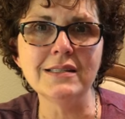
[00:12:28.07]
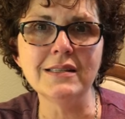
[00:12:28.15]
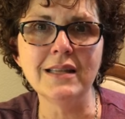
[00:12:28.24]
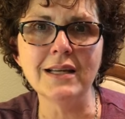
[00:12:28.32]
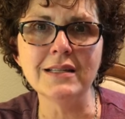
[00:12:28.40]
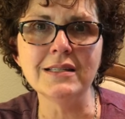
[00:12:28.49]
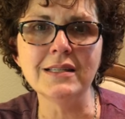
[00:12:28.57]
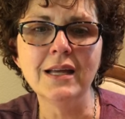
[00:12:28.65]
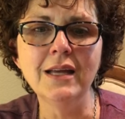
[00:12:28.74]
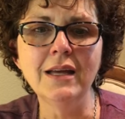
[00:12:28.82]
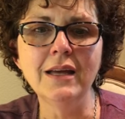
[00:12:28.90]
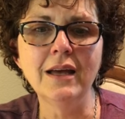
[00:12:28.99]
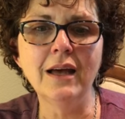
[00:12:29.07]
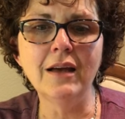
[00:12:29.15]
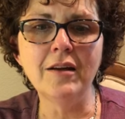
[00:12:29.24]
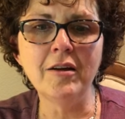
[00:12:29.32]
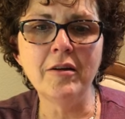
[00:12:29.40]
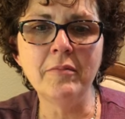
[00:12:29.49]
That's
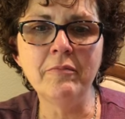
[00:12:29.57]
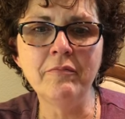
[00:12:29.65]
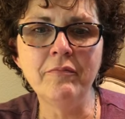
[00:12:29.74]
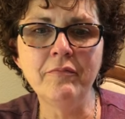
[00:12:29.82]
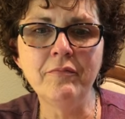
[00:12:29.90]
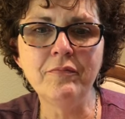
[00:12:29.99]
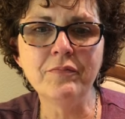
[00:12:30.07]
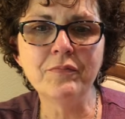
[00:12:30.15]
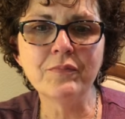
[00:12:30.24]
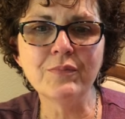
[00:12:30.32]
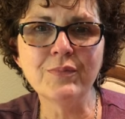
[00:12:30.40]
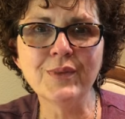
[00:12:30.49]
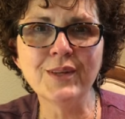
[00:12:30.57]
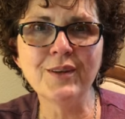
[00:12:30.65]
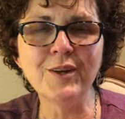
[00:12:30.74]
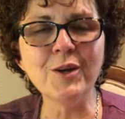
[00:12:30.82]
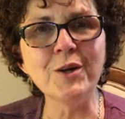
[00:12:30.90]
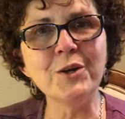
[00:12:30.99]
um,
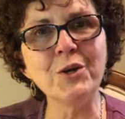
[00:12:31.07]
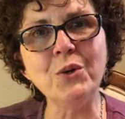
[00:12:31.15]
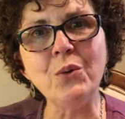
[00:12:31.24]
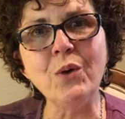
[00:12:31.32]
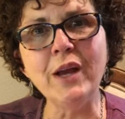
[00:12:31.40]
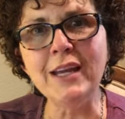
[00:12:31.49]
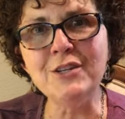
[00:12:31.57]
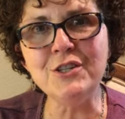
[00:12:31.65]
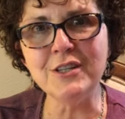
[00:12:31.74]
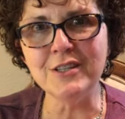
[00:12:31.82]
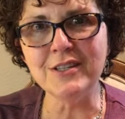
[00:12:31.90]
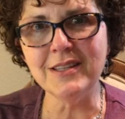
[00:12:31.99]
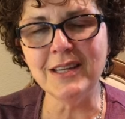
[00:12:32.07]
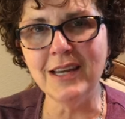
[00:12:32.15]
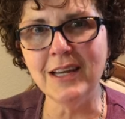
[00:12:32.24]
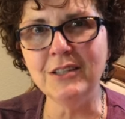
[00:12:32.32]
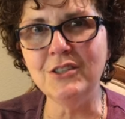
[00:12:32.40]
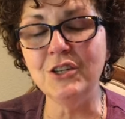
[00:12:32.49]
a courageous
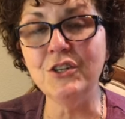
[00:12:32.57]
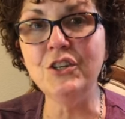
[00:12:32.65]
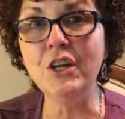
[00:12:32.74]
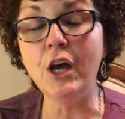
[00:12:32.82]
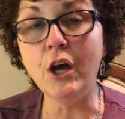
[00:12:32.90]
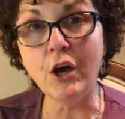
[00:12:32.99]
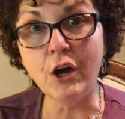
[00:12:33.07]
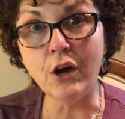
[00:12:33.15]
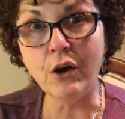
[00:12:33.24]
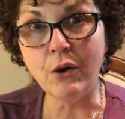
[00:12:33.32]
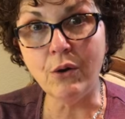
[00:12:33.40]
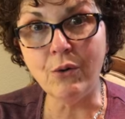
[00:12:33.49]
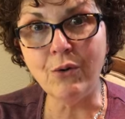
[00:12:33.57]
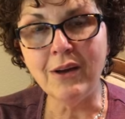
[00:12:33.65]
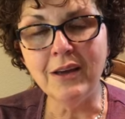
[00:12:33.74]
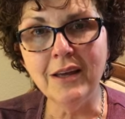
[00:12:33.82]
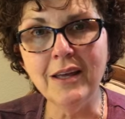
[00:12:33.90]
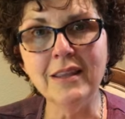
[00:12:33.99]
thing to know
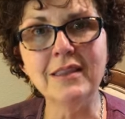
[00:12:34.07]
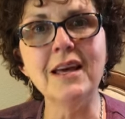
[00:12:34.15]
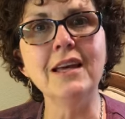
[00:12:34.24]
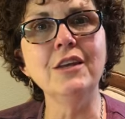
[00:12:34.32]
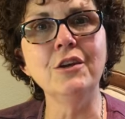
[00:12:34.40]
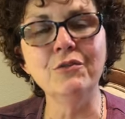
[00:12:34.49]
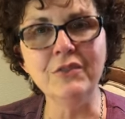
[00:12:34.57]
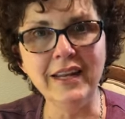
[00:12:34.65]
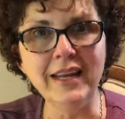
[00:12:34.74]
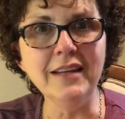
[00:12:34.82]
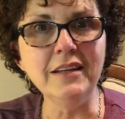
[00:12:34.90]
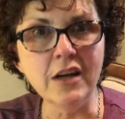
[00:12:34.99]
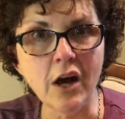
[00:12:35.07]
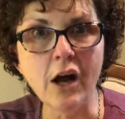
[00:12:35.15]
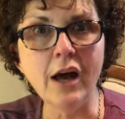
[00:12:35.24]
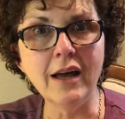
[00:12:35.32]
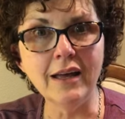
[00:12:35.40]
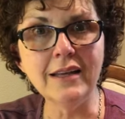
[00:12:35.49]
that you need
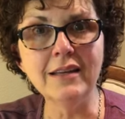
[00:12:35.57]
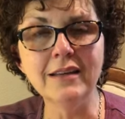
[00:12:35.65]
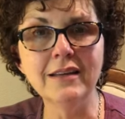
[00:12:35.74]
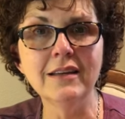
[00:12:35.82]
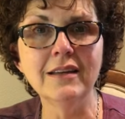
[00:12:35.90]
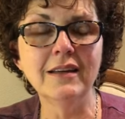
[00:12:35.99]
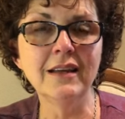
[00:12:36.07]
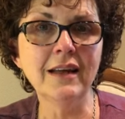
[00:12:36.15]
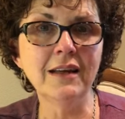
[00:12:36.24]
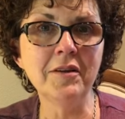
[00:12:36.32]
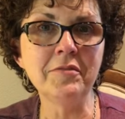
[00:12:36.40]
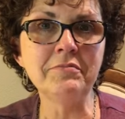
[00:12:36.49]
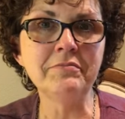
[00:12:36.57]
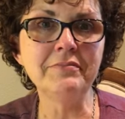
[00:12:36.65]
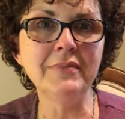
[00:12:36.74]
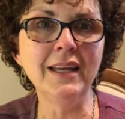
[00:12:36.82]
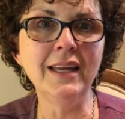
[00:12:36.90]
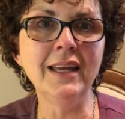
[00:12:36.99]
God um,
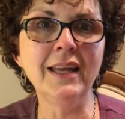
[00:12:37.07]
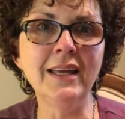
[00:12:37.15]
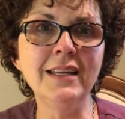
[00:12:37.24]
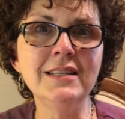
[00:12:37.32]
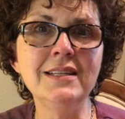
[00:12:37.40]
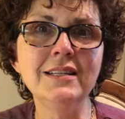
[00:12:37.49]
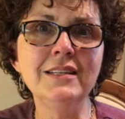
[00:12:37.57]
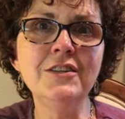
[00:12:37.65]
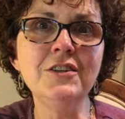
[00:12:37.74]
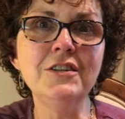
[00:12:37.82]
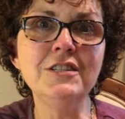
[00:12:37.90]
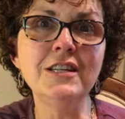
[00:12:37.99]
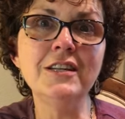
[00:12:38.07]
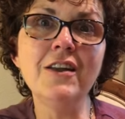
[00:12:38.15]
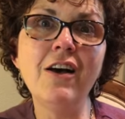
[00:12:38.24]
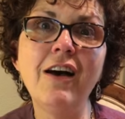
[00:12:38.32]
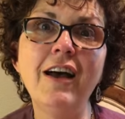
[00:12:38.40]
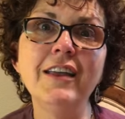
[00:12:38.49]
and to
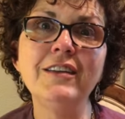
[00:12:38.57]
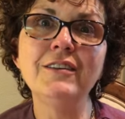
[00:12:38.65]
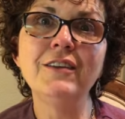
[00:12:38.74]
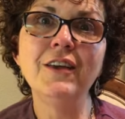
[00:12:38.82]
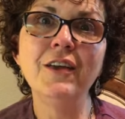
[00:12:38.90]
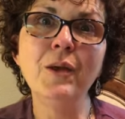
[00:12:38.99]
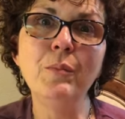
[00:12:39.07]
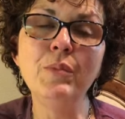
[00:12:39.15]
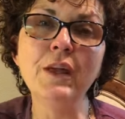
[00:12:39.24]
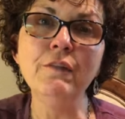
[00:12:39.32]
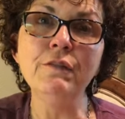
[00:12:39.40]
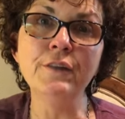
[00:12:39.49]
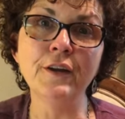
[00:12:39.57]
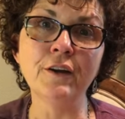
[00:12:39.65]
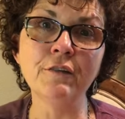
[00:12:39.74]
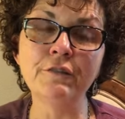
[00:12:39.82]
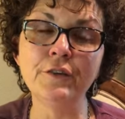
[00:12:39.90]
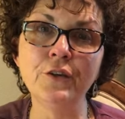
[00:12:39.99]
not be
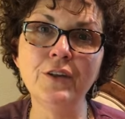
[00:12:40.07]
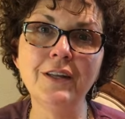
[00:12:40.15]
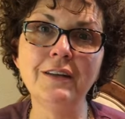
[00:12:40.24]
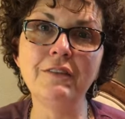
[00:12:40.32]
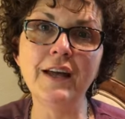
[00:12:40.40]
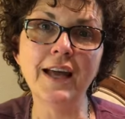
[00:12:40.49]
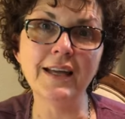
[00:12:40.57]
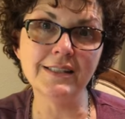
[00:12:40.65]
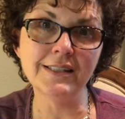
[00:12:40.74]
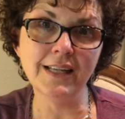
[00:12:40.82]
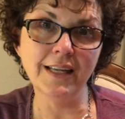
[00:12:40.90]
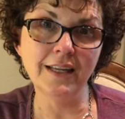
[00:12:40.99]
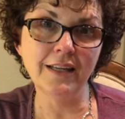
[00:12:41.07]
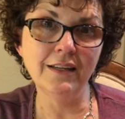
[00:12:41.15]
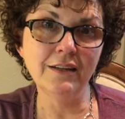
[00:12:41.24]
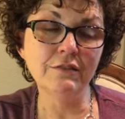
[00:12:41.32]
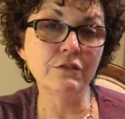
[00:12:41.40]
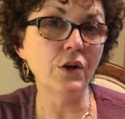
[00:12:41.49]
fearful of asking
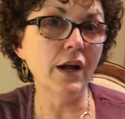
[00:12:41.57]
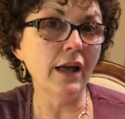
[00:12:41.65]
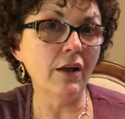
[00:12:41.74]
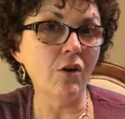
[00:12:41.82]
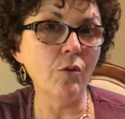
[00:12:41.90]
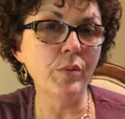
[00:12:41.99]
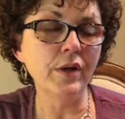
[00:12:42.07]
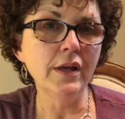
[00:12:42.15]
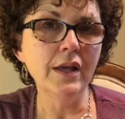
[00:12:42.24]
for help.